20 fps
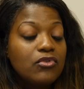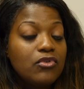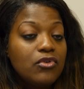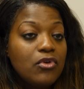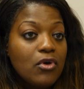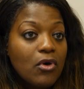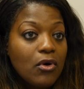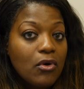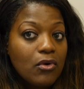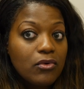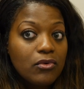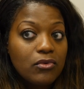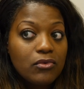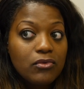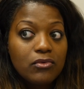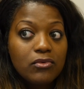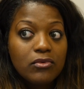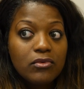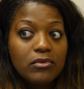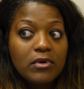
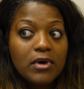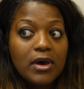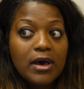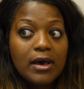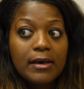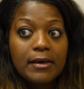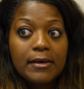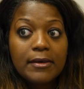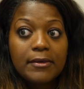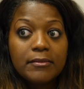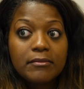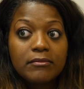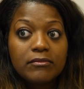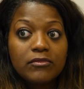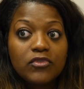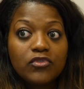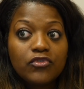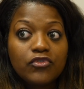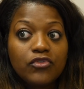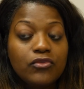go
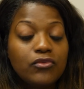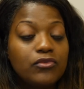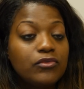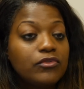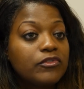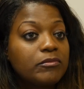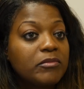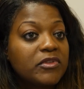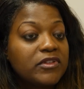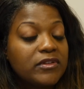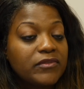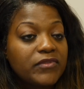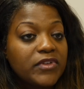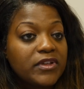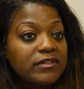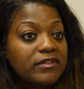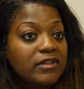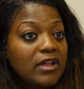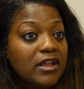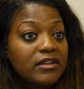to specific
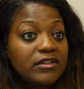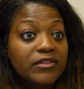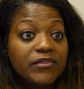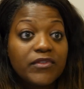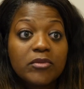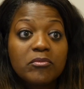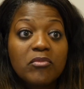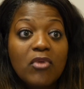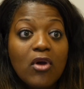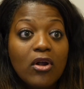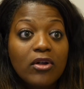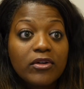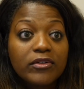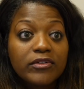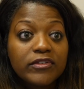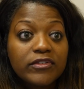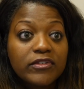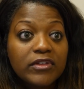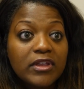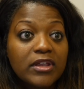scientific
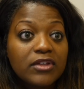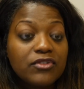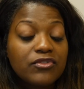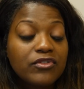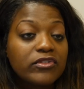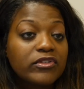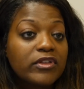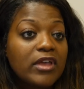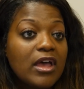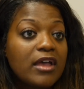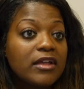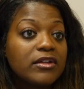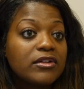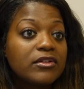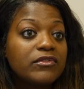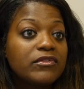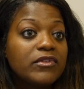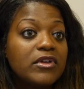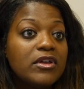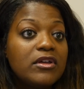parks and just kind
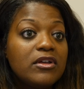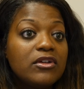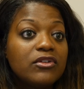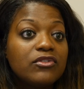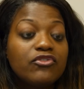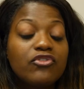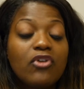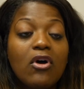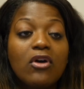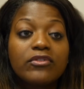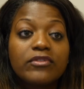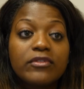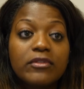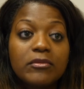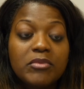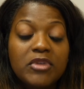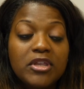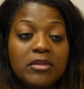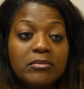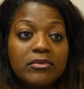of talk to the
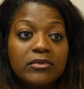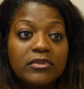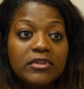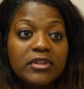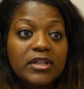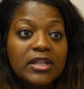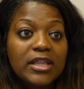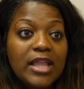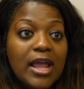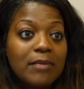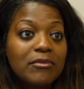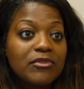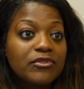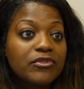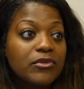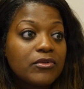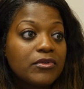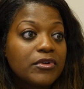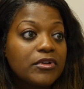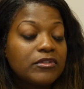people in the
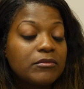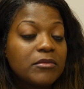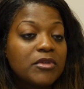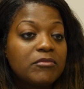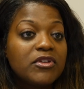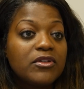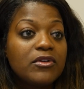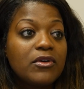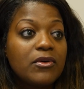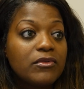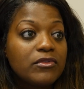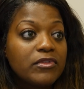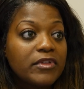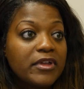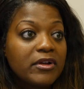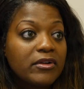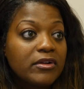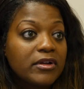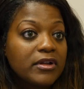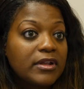laboratories, maybe go
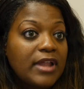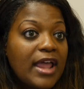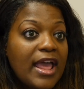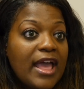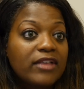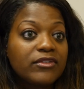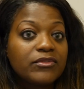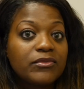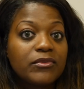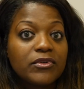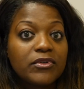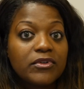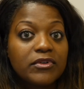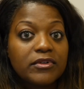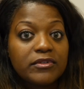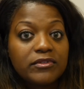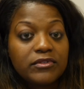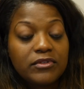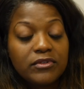there and ask for,